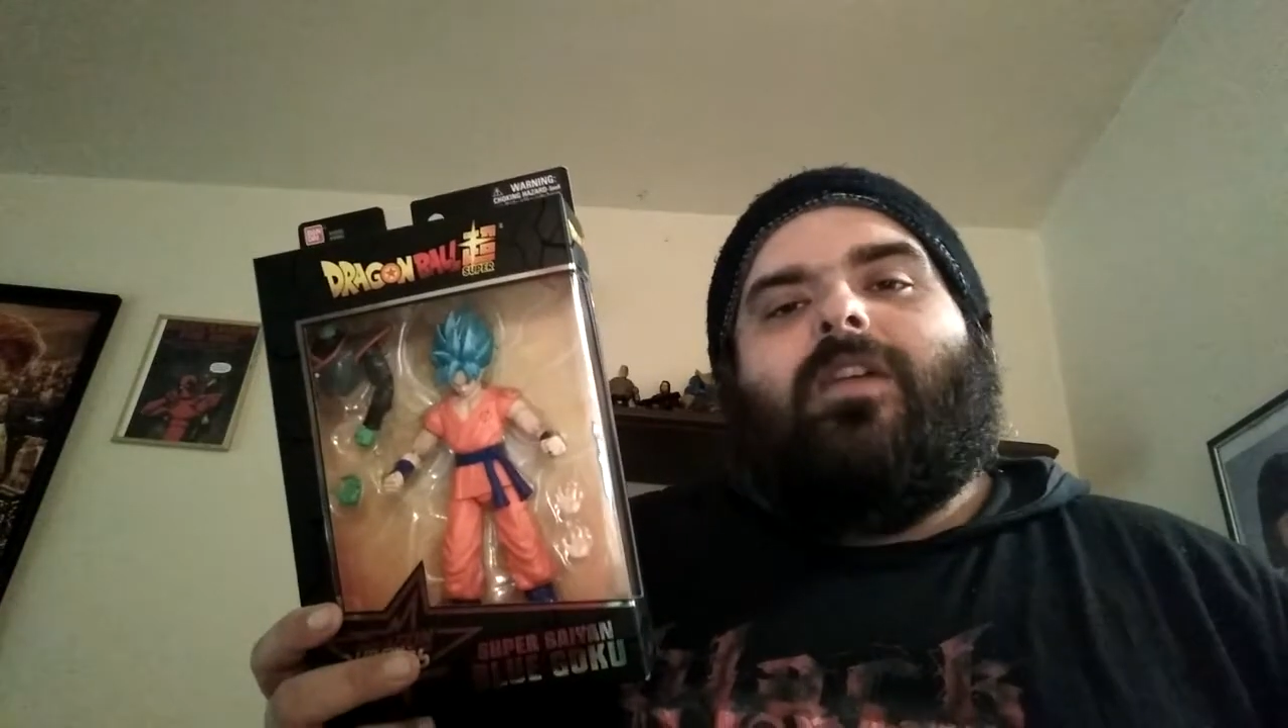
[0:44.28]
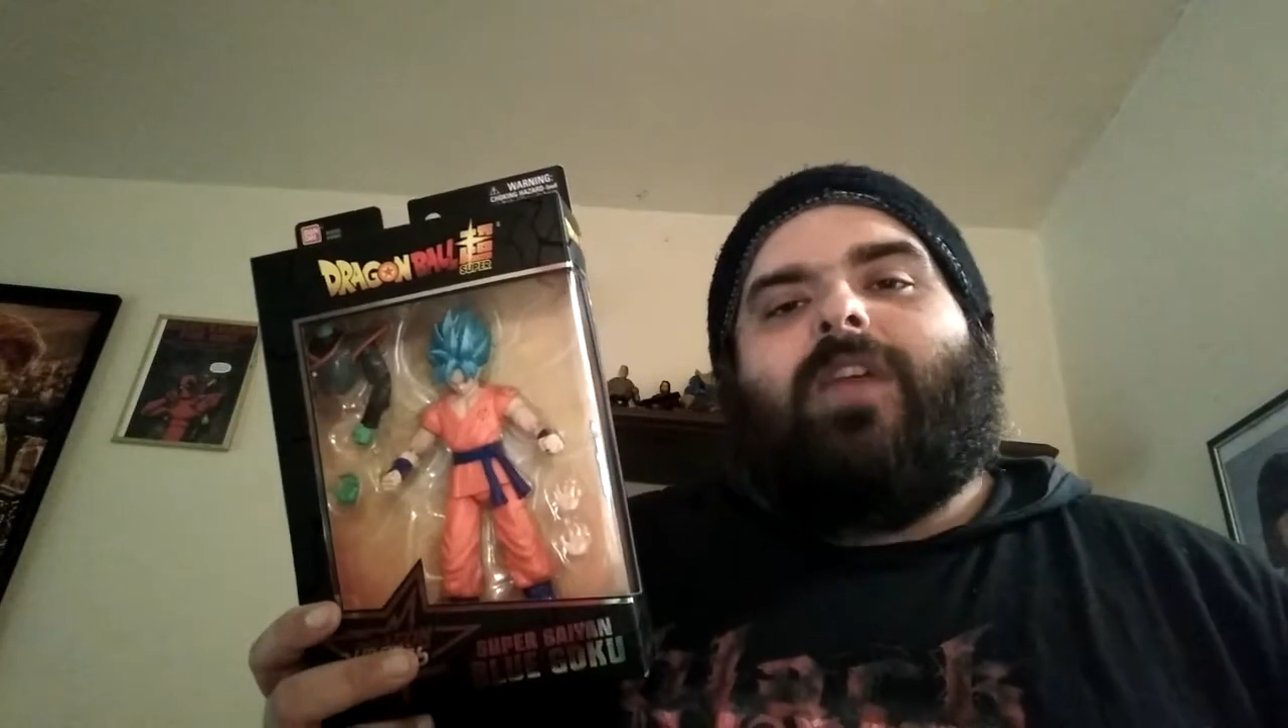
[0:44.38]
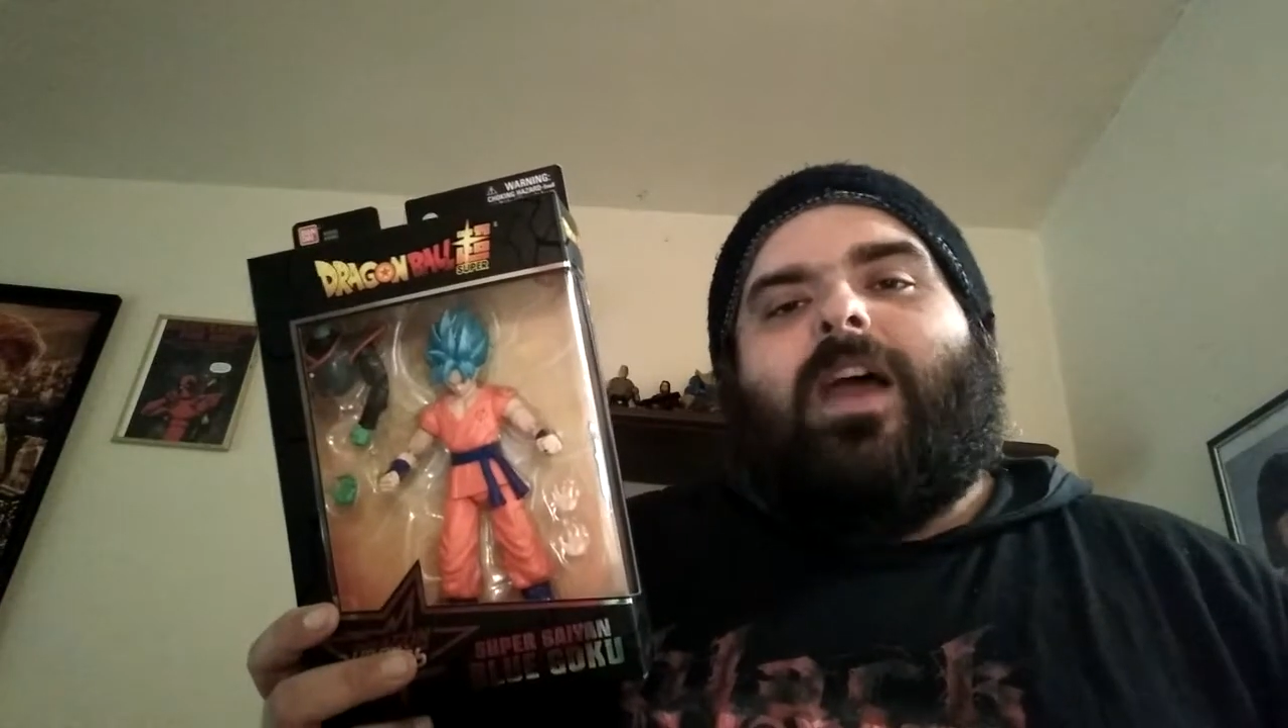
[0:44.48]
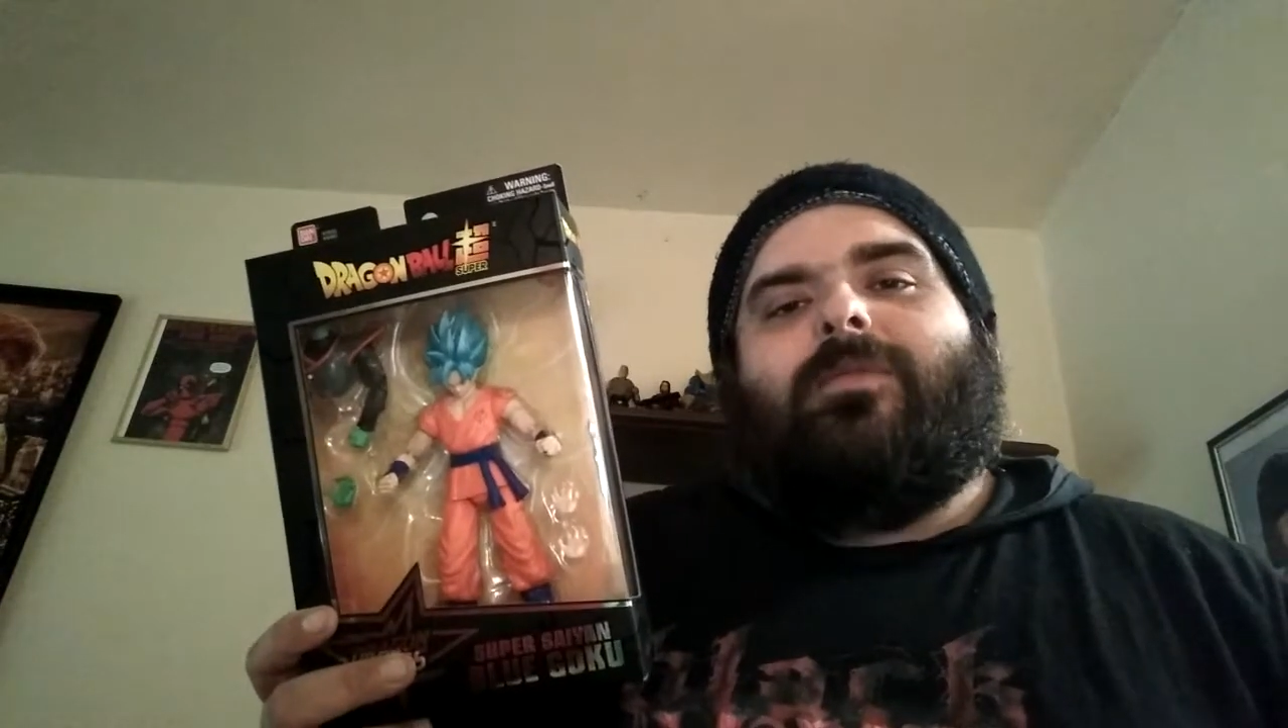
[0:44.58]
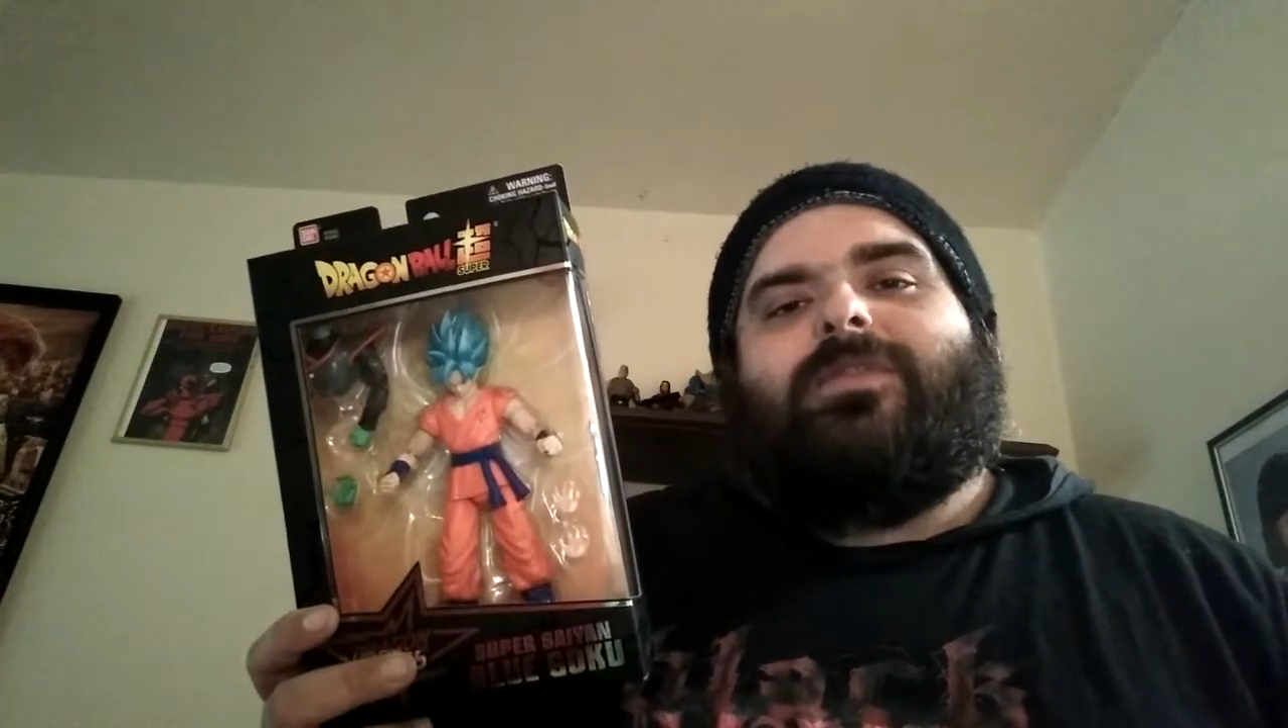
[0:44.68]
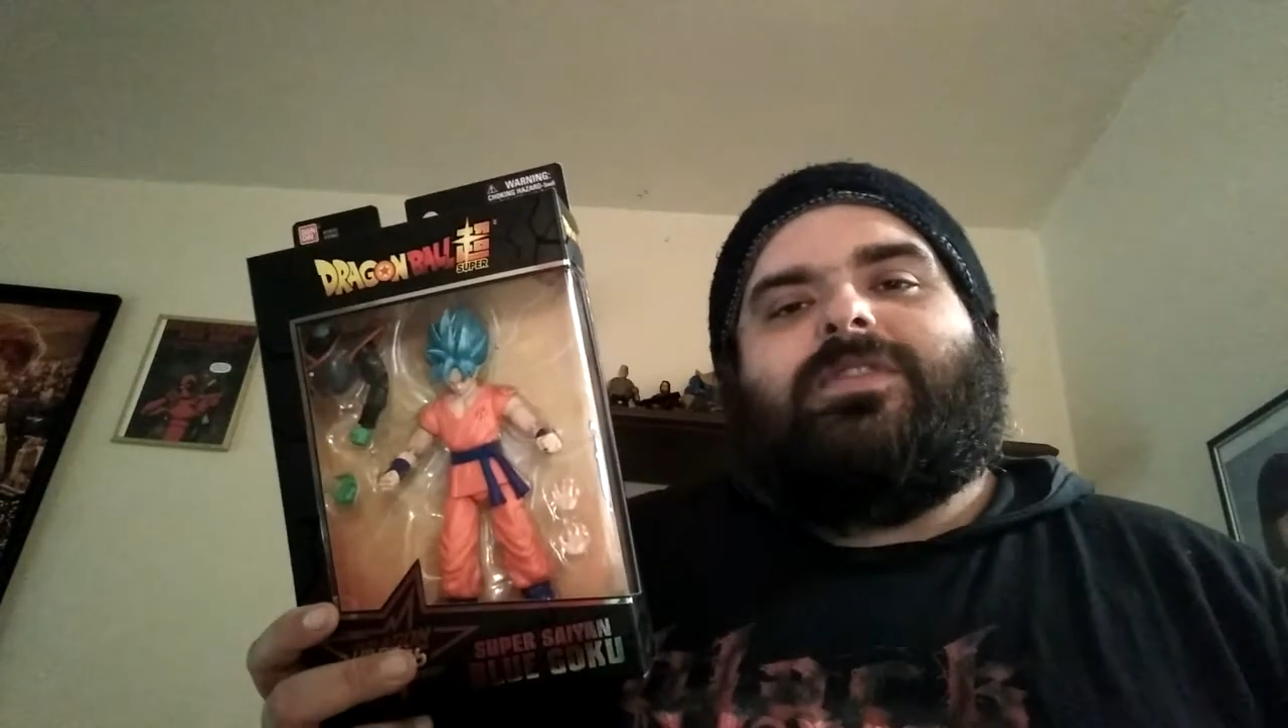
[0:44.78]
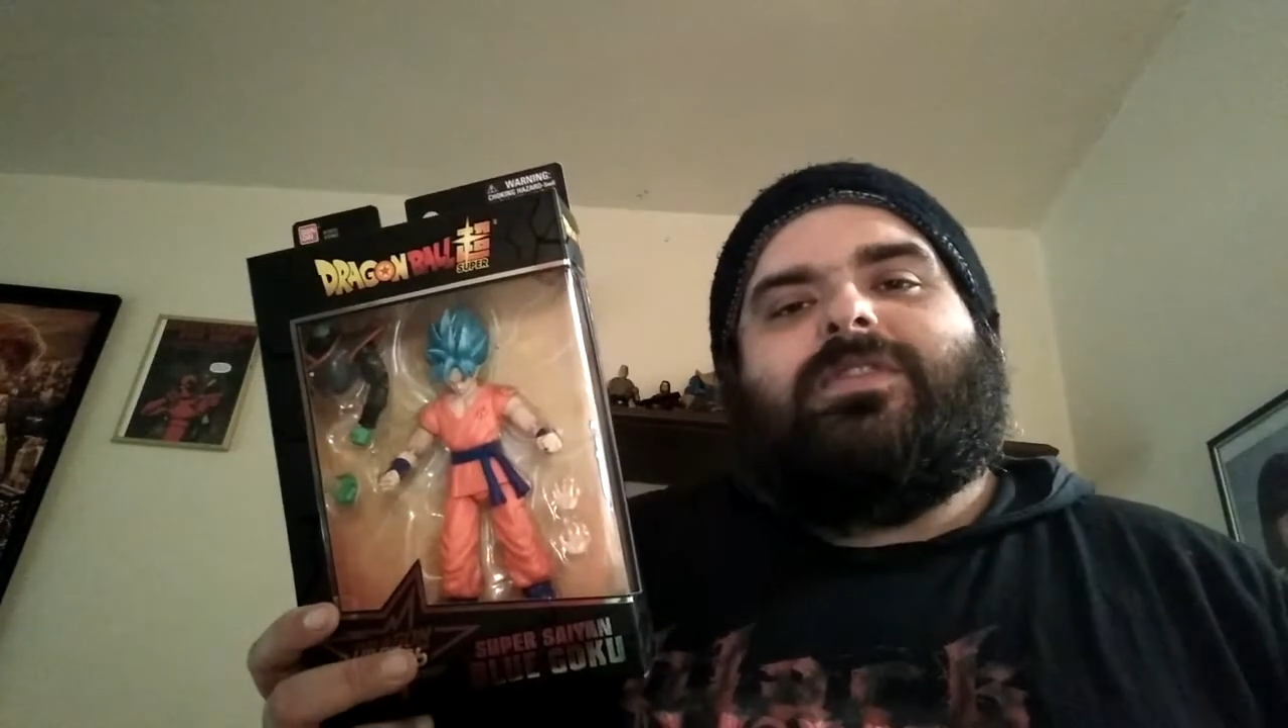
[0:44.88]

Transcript: That was the